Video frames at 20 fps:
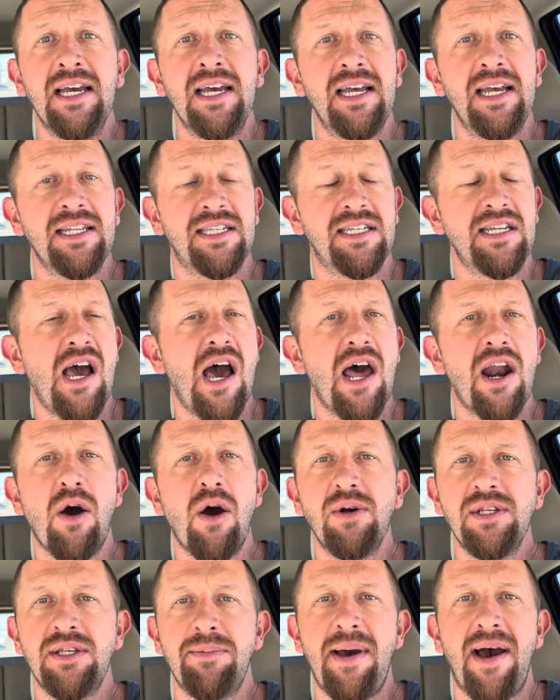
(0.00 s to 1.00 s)
It's not
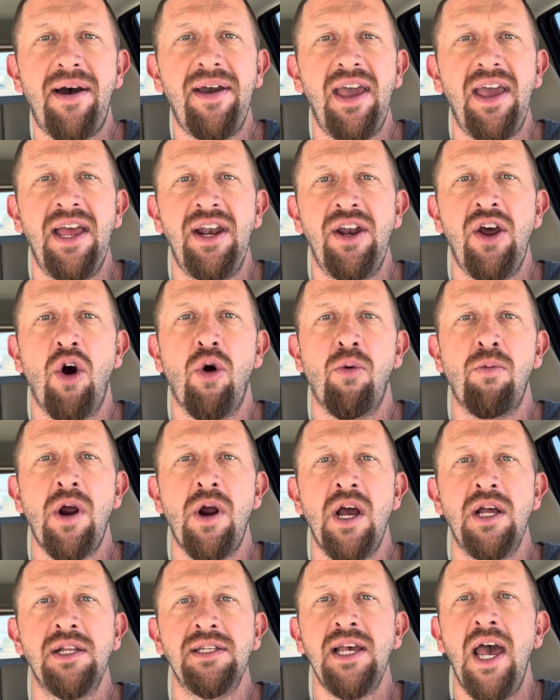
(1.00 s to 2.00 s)
always about hitting home
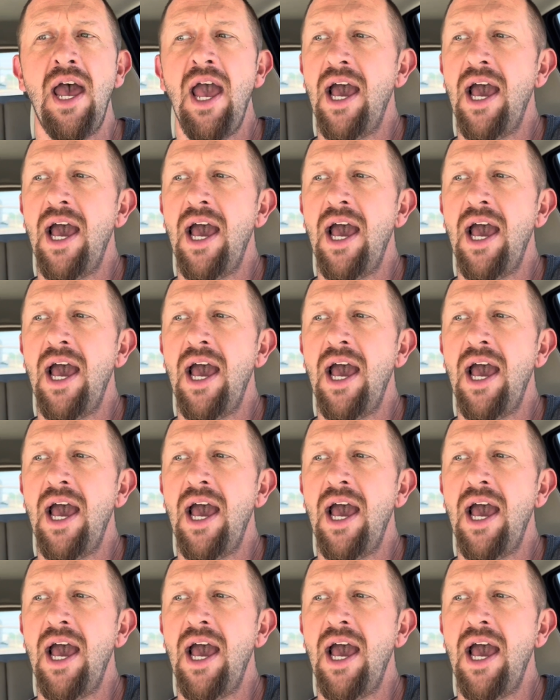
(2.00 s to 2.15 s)
runs,